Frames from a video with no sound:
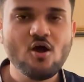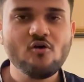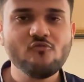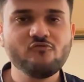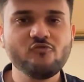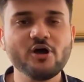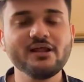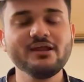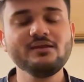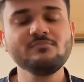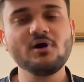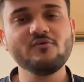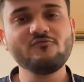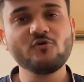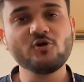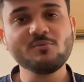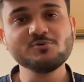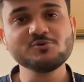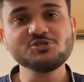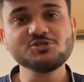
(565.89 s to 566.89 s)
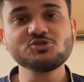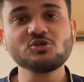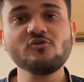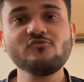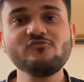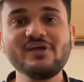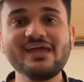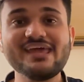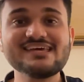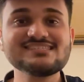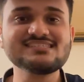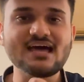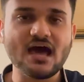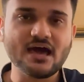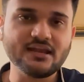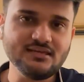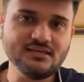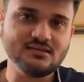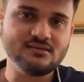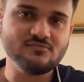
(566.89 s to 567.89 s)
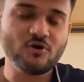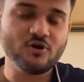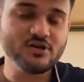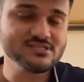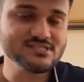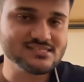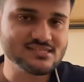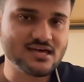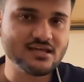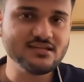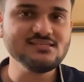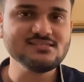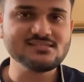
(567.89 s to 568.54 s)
for a position of SRE. What is SRE?